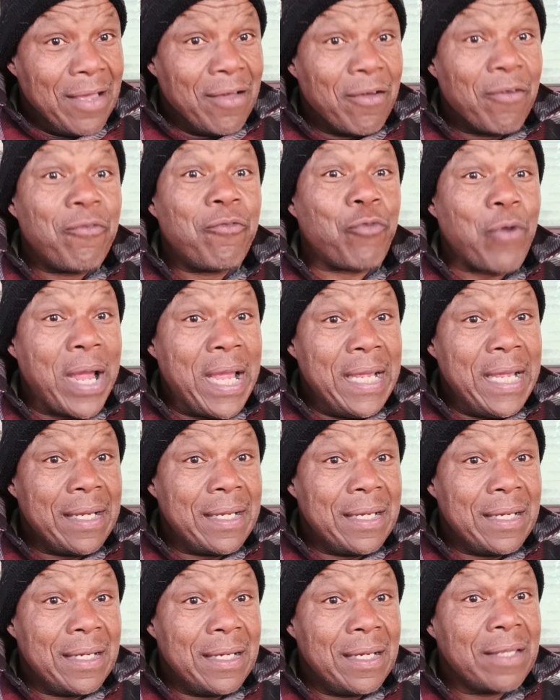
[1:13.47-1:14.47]

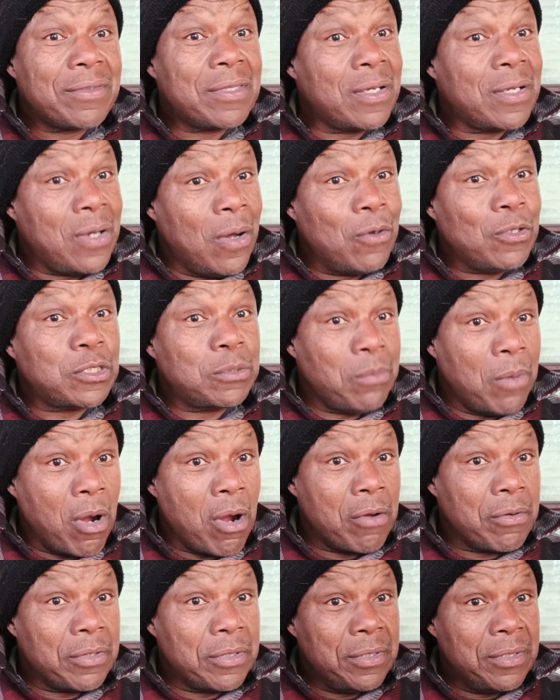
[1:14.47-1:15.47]
Frank the Ghost
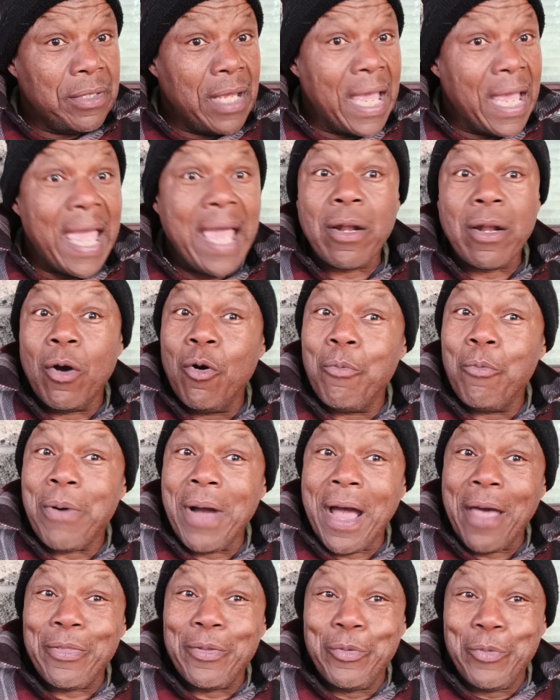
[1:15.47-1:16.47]
Martin, and oh,
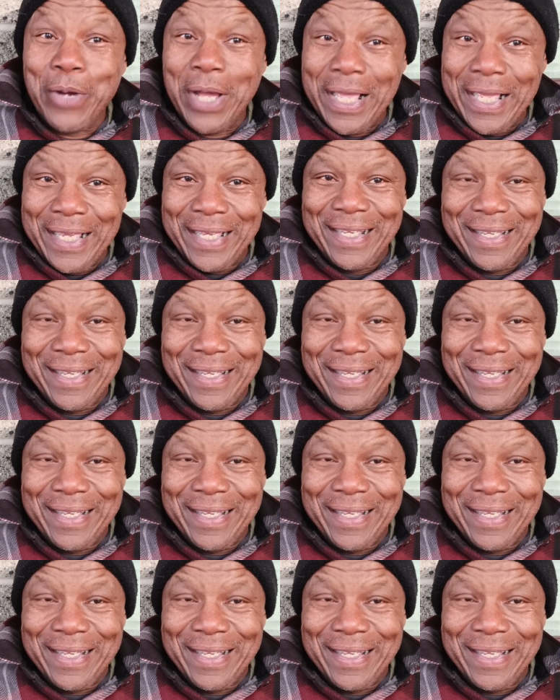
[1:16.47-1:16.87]
by the way,